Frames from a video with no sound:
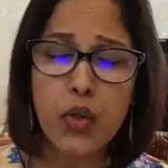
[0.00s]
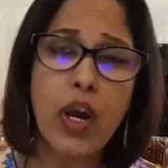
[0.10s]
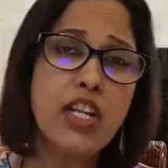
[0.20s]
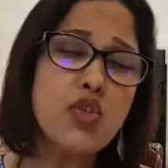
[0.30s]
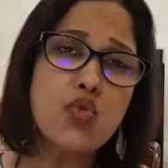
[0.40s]

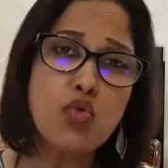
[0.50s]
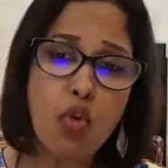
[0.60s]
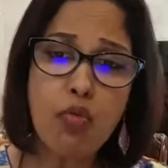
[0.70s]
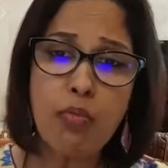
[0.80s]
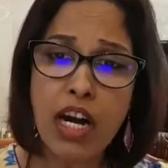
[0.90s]
had
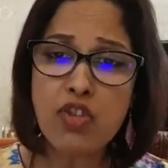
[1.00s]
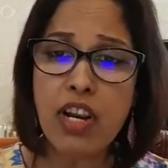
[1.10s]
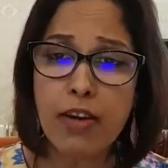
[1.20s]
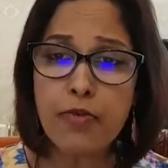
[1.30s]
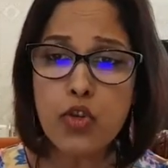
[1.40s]
so much
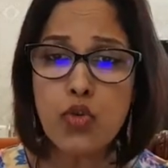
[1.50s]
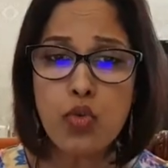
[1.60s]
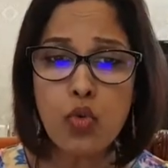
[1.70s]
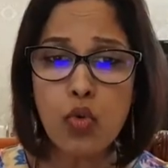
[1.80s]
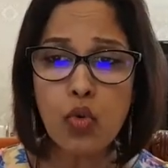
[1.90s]
left to do.